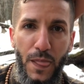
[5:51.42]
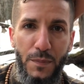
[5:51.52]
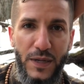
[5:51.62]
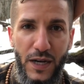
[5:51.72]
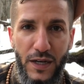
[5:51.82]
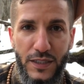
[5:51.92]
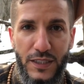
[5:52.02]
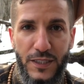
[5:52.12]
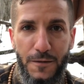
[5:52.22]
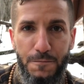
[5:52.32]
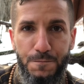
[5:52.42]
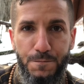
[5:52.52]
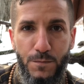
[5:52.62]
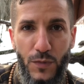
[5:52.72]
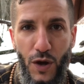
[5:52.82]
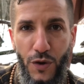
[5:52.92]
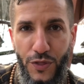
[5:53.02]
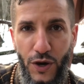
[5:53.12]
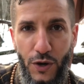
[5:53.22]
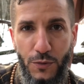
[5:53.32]
Because
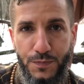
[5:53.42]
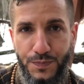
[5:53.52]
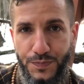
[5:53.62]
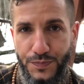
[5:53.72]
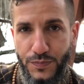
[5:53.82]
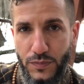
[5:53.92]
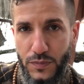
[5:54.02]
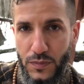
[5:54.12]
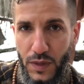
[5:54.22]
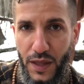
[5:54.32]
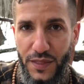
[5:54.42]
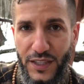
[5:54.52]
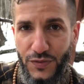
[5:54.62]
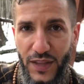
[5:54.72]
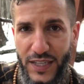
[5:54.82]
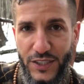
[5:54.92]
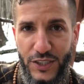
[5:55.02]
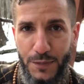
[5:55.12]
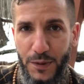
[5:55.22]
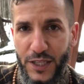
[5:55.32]
although this
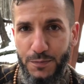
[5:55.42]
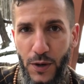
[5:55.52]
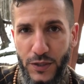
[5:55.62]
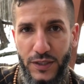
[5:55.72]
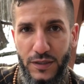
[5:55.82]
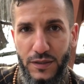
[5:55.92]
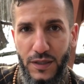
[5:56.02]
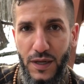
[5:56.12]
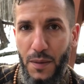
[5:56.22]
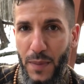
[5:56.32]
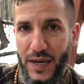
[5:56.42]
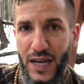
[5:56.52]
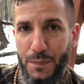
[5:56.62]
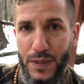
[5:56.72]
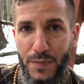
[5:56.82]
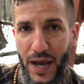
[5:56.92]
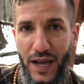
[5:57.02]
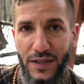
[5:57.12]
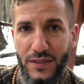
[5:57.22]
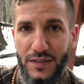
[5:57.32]
relationship or this person might not be
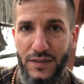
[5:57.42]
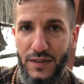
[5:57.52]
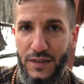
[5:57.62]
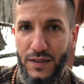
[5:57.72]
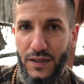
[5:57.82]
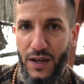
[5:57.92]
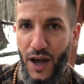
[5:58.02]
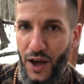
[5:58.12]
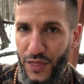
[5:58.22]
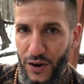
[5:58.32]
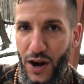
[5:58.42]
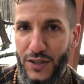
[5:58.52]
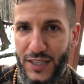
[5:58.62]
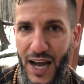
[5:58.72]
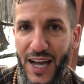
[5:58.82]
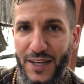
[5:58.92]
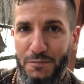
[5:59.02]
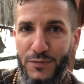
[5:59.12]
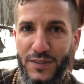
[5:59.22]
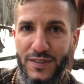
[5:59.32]
bad, there are
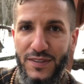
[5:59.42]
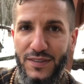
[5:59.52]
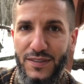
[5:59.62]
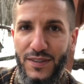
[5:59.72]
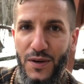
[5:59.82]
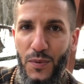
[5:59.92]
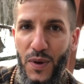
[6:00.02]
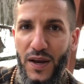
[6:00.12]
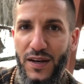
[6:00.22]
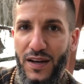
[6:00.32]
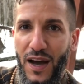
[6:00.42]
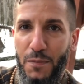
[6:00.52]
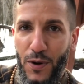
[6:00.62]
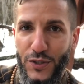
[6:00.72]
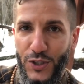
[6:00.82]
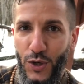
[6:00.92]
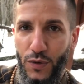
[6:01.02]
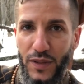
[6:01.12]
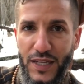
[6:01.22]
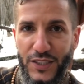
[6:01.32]
times when a person
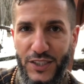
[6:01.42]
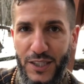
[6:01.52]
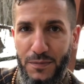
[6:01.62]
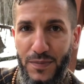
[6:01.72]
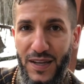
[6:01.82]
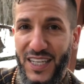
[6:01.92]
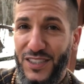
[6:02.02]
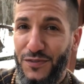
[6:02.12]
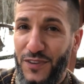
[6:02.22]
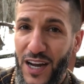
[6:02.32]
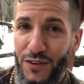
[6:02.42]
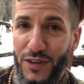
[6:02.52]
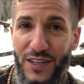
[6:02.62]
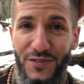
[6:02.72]
or relationship is very,